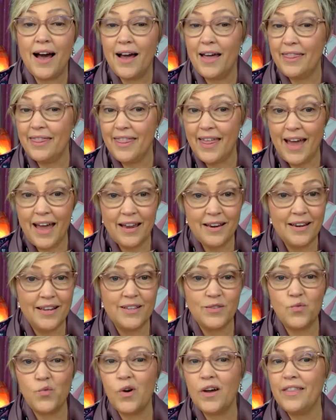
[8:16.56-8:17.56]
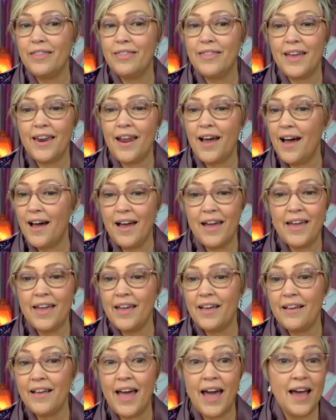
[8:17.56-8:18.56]
That is one that
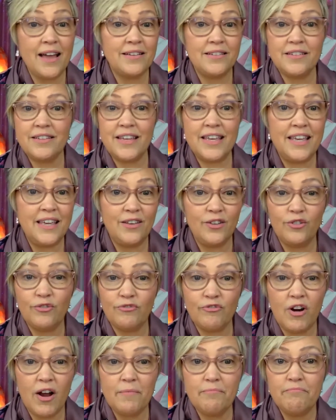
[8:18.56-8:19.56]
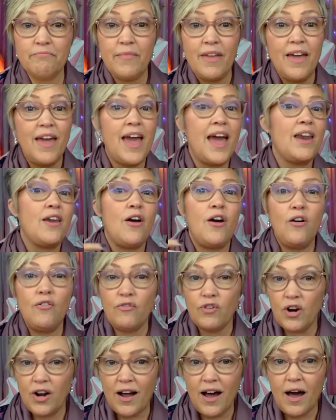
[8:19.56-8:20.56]
I had to heal from and
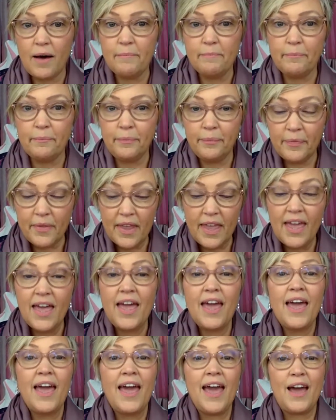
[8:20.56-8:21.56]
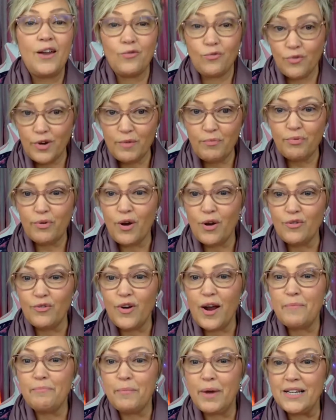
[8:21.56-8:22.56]
overcome and
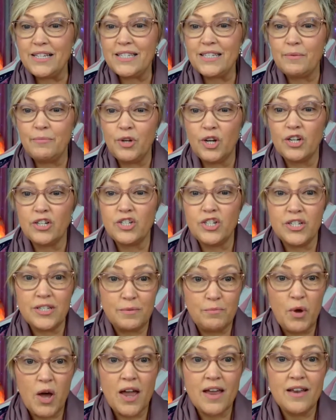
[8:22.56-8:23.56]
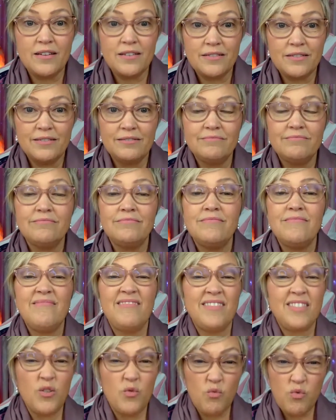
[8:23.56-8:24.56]
reprogram my subconscious mind.
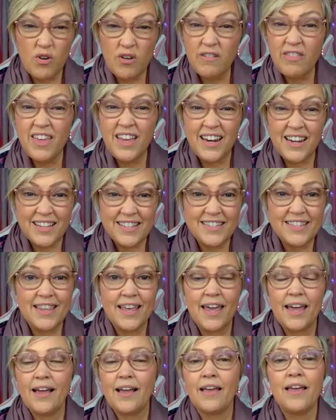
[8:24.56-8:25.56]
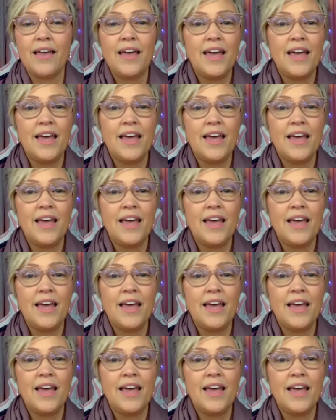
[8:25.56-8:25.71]
The worthiness thing.